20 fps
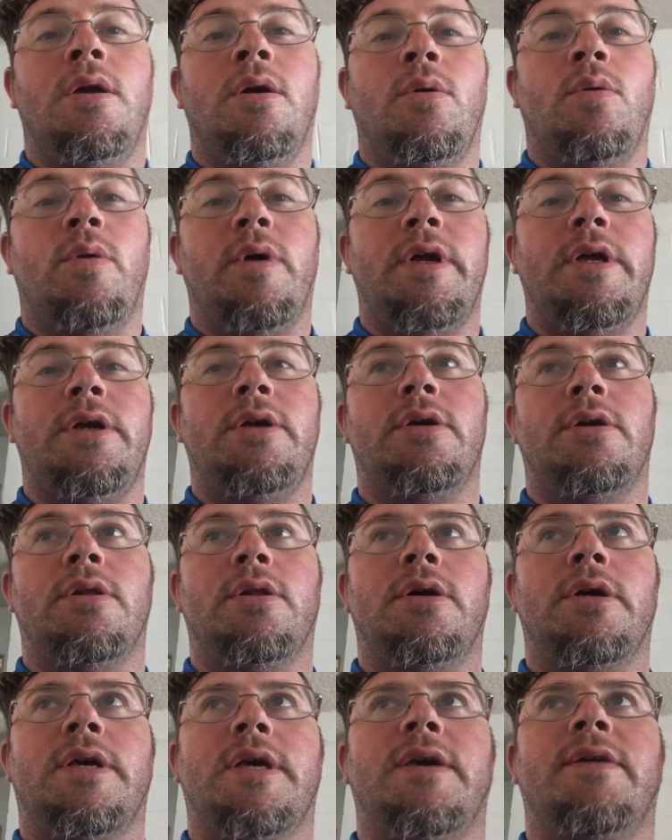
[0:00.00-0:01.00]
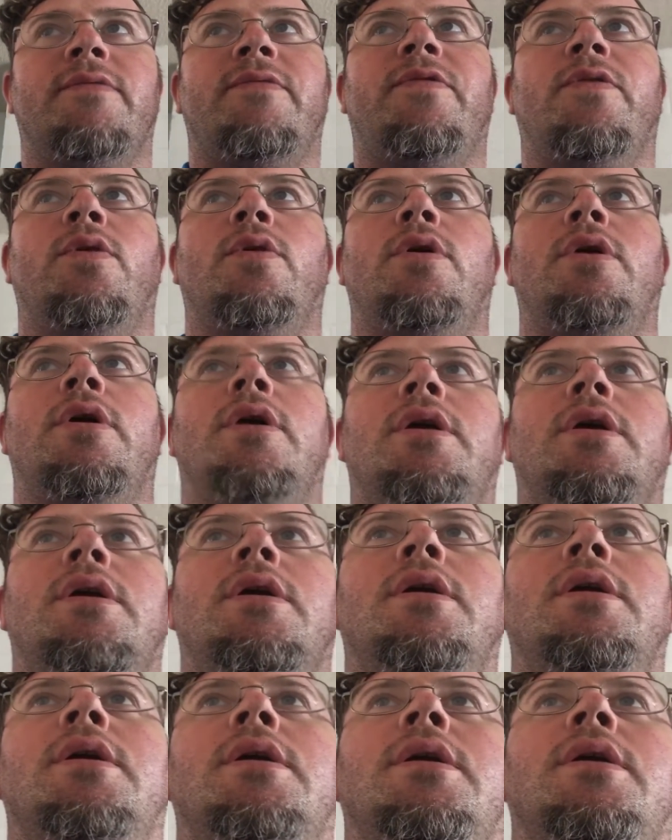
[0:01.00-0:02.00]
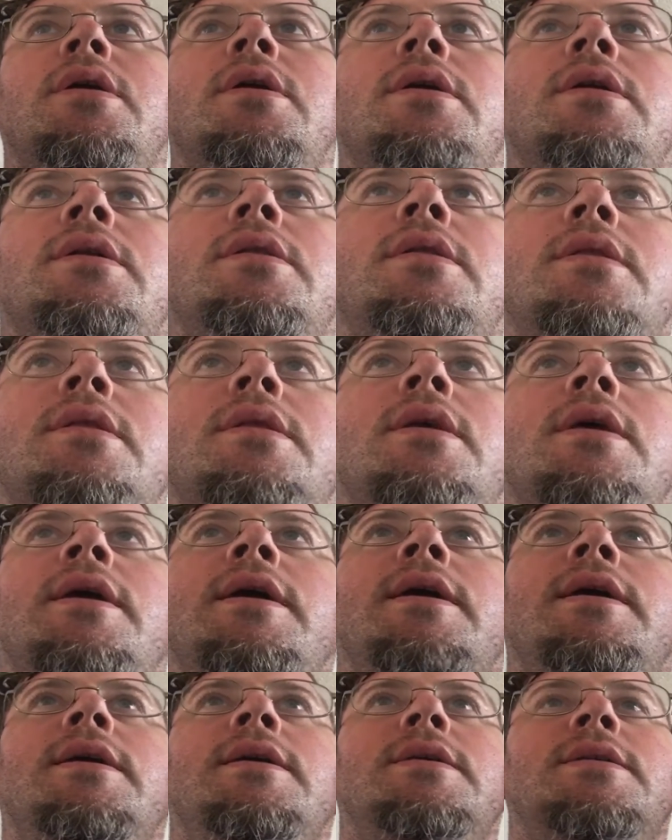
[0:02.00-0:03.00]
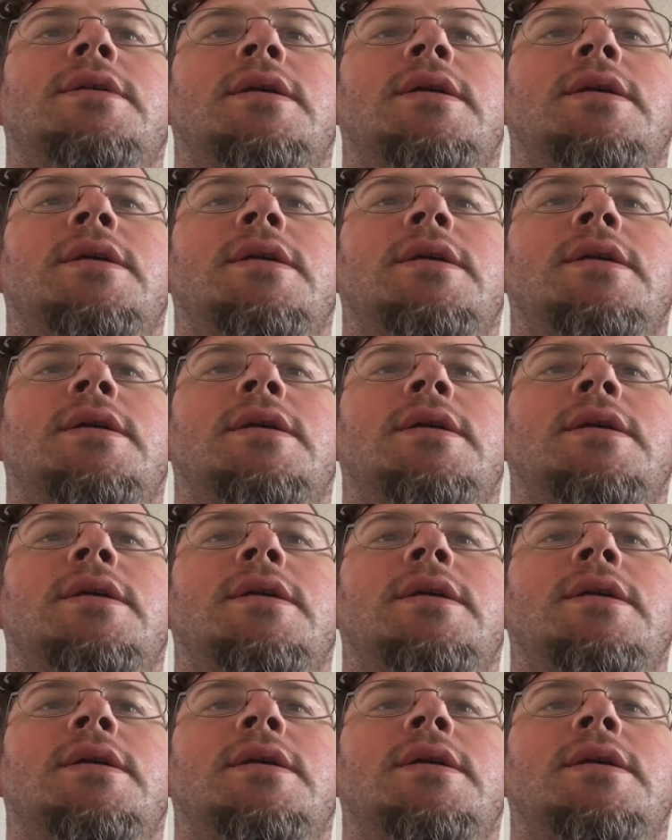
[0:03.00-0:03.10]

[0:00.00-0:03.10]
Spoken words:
what you're looking for is